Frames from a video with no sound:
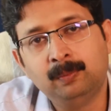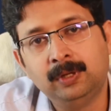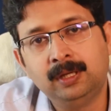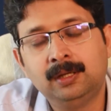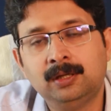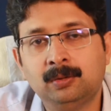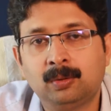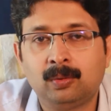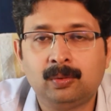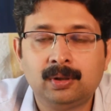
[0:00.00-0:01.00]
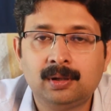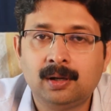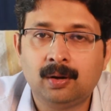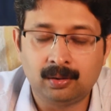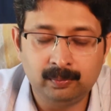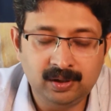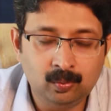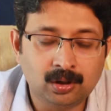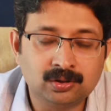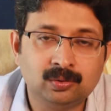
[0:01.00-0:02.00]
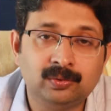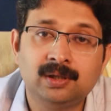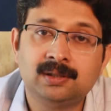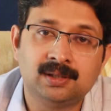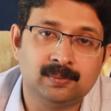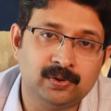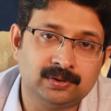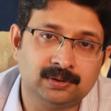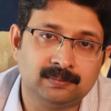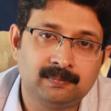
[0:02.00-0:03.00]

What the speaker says: be your own or be one's own chairperson.